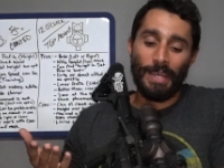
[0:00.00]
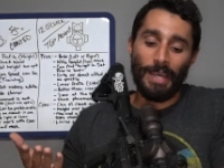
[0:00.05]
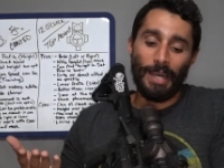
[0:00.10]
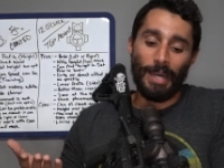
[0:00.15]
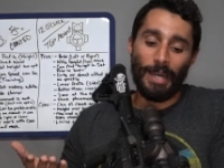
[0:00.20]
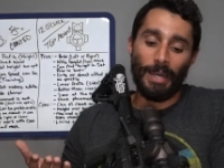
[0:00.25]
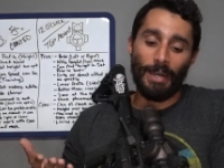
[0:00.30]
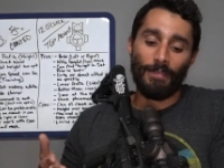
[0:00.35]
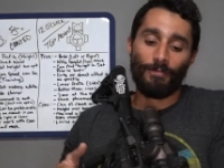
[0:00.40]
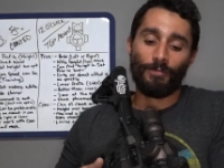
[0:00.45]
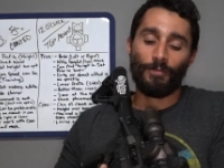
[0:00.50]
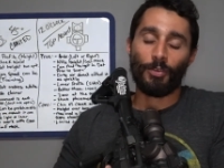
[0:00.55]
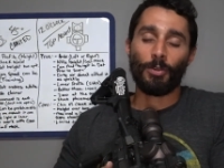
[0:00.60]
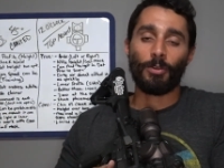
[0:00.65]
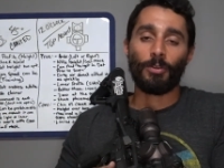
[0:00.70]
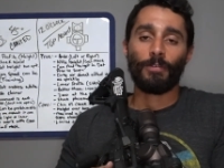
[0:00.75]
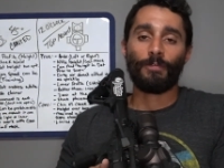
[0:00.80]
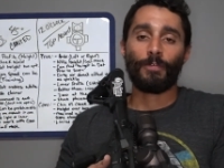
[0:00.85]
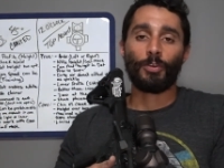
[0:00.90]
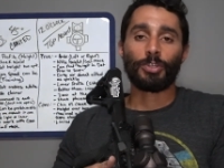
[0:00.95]

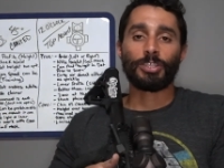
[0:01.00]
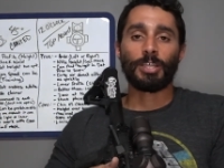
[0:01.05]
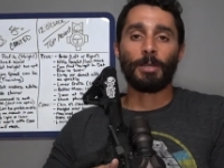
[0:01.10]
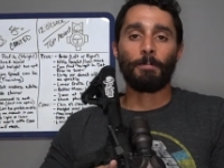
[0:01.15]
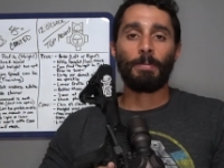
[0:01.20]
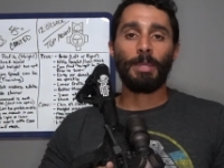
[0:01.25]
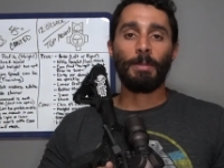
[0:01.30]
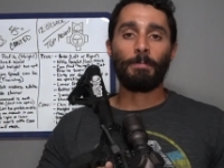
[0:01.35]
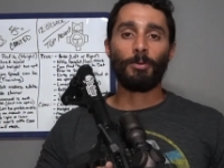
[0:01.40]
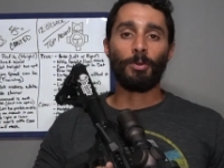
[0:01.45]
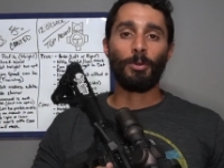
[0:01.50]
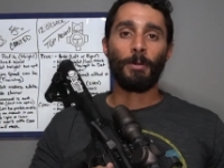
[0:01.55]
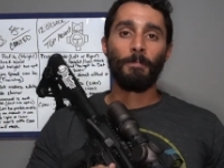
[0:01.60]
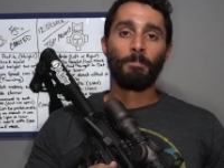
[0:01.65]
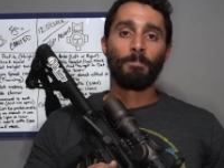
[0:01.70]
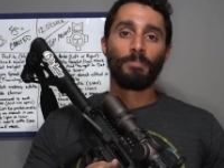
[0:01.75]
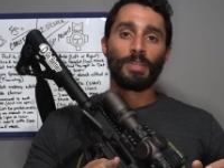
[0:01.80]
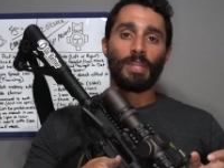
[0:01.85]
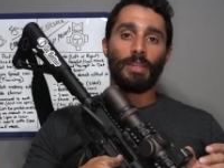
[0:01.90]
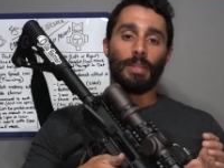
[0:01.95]
for some people,
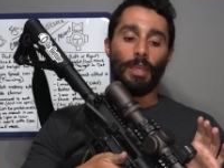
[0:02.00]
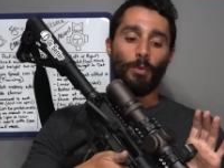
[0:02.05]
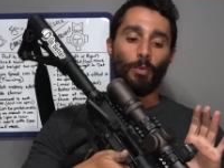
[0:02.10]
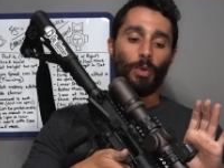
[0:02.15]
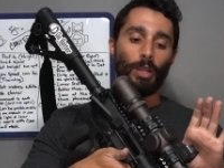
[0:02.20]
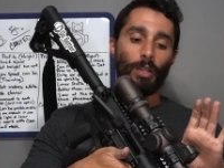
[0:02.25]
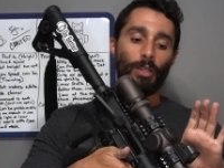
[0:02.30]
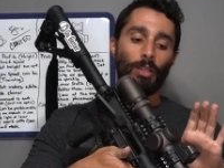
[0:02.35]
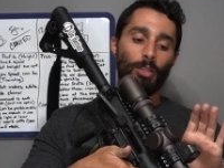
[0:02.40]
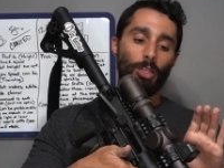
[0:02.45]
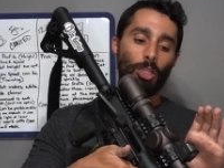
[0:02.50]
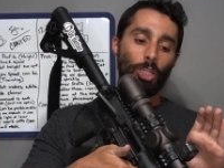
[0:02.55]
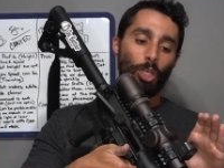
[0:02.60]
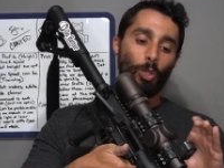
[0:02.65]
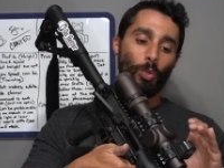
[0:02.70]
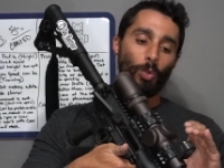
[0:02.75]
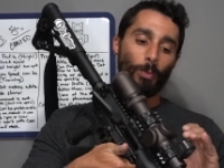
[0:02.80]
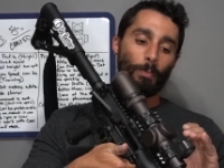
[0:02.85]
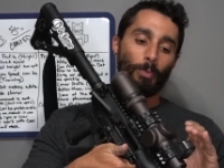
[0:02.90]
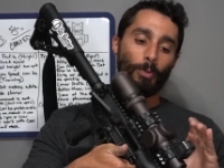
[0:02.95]
they want a
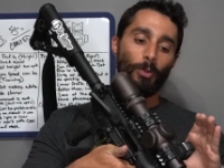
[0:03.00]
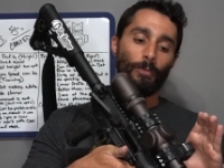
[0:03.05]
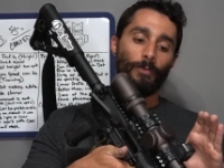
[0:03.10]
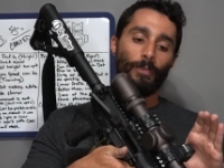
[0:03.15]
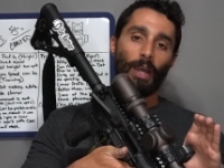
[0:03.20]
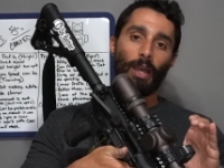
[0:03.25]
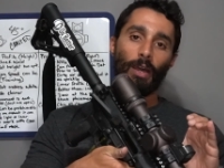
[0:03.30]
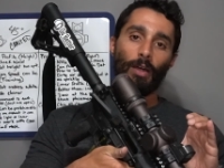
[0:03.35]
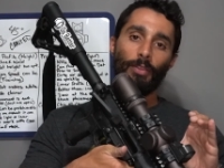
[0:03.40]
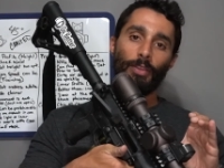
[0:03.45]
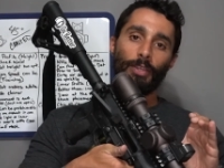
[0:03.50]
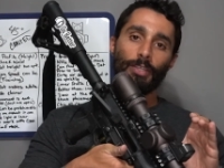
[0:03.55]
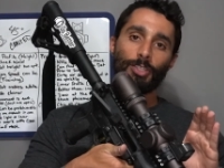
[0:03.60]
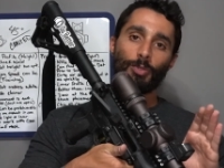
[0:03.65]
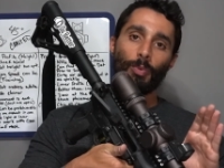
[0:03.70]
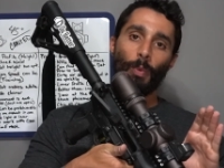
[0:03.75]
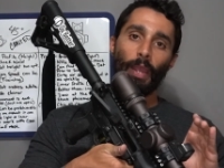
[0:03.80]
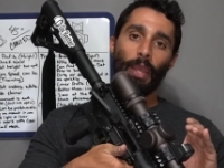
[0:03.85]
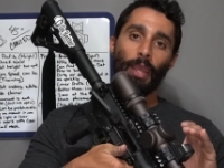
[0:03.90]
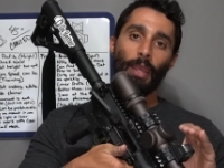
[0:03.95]
lower profile
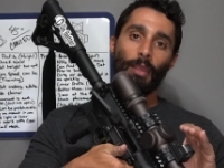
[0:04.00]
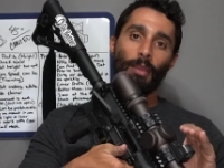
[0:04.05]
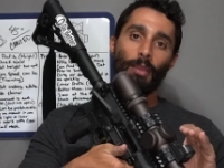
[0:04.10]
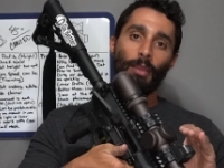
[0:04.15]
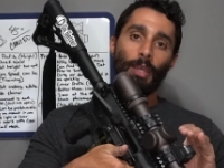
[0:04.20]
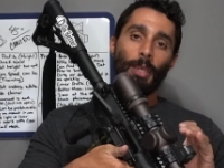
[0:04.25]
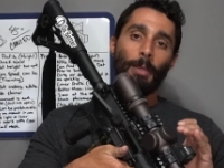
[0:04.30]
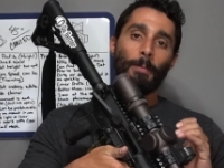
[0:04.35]
this way